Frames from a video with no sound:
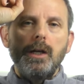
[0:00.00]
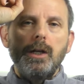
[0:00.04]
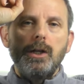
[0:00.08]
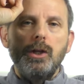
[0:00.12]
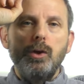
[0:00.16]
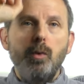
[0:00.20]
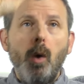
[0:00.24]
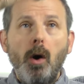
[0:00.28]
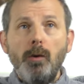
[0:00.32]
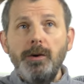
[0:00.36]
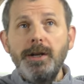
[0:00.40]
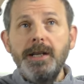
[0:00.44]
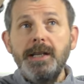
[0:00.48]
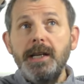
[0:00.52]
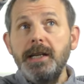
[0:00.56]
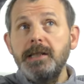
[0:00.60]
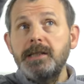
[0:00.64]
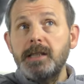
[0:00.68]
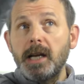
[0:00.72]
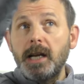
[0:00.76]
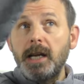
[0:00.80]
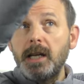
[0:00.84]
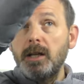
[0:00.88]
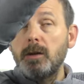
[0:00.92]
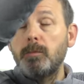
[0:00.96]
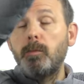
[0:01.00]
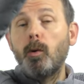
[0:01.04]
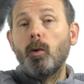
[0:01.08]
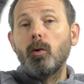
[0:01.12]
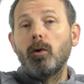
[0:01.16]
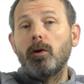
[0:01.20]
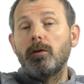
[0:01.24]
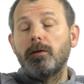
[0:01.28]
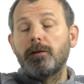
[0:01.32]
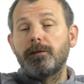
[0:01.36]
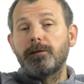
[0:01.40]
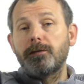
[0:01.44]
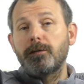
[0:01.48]
you only need to hit the ball
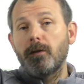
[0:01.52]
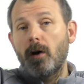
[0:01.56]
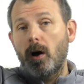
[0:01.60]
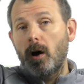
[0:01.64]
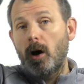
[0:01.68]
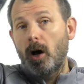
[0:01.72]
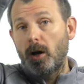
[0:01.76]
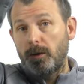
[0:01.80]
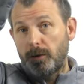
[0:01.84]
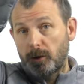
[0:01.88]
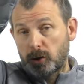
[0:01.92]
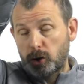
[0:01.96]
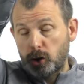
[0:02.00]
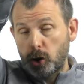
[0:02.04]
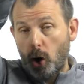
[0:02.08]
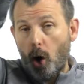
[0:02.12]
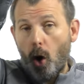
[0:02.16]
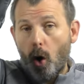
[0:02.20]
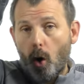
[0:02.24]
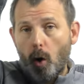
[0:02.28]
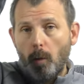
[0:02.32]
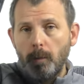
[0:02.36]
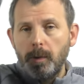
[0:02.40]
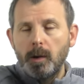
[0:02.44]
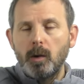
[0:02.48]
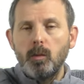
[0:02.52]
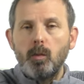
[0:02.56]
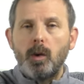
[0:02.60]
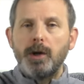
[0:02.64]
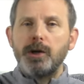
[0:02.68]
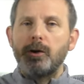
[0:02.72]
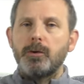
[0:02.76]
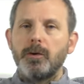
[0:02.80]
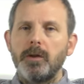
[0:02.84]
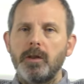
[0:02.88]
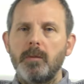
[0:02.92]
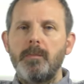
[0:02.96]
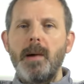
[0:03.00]
at the front, at the top when
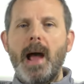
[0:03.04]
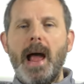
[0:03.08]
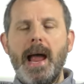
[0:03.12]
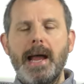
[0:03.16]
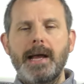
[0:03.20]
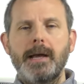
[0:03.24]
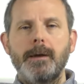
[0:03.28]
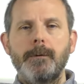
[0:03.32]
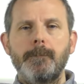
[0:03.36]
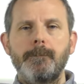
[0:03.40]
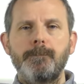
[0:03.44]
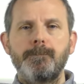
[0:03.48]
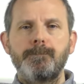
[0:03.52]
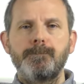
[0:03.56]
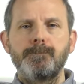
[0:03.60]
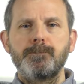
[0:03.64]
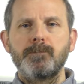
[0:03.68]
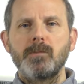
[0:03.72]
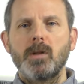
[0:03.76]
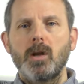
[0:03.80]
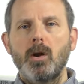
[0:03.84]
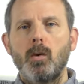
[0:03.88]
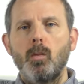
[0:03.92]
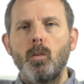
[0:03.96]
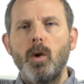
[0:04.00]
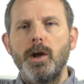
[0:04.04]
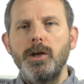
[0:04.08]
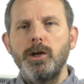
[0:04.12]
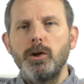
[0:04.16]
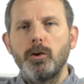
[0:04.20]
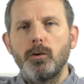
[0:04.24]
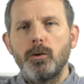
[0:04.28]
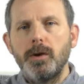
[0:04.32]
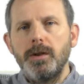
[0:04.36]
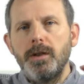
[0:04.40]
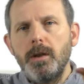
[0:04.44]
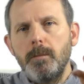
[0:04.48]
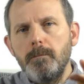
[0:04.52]
you're at the back. When
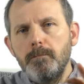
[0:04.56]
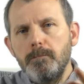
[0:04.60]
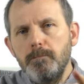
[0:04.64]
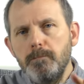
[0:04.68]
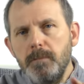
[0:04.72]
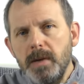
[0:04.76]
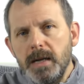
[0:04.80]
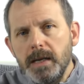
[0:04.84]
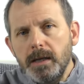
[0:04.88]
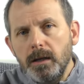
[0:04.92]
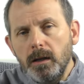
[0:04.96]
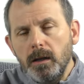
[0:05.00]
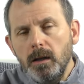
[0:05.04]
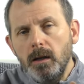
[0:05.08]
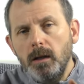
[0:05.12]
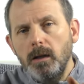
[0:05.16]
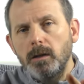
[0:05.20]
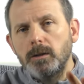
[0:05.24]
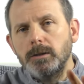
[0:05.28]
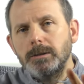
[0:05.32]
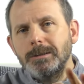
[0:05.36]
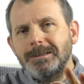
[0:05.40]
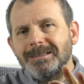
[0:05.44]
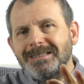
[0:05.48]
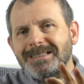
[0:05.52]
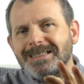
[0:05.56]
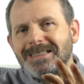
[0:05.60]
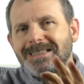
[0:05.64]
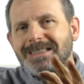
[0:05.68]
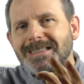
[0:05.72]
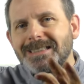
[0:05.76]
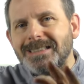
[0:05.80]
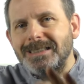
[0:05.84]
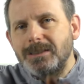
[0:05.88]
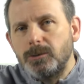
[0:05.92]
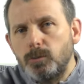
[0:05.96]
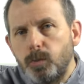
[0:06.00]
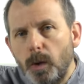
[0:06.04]
you're in the middle
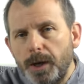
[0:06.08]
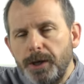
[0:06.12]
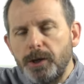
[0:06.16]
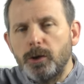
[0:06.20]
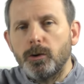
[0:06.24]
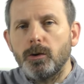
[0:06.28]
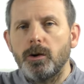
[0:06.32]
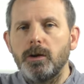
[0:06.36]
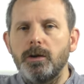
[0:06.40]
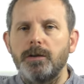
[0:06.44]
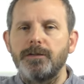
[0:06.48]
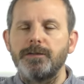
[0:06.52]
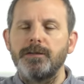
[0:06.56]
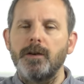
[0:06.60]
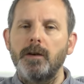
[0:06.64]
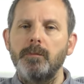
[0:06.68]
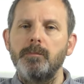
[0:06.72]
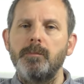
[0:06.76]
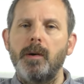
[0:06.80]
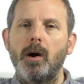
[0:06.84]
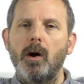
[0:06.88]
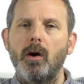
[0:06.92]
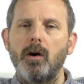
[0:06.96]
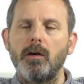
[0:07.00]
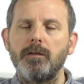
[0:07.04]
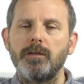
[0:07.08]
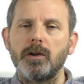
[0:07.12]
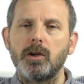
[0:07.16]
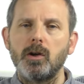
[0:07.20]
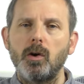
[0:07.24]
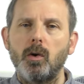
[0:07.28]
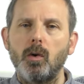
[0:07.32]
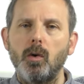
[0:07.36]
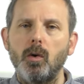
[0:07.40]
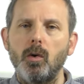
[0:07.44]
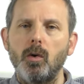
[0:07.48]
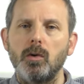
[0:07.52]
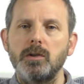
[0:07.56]
and when you're at the front part of the
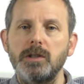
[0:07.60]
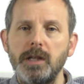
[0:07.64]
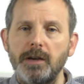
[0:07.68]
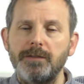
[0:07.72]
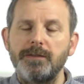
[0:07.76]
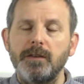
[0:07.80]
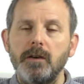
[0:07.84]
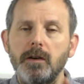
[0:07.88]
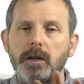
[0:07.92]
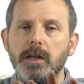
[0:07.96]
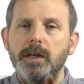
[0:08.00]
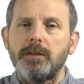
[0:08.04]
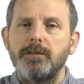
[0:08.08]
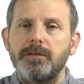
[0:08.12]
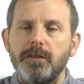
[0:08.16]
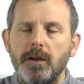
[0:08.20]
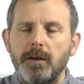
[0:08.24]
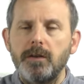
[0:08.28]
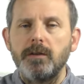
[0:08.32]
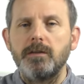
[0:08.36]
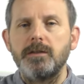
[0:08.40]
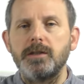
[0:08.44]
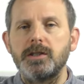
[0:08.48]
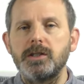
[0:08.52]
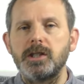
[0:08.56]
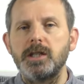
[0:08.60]
court, definitely in front of the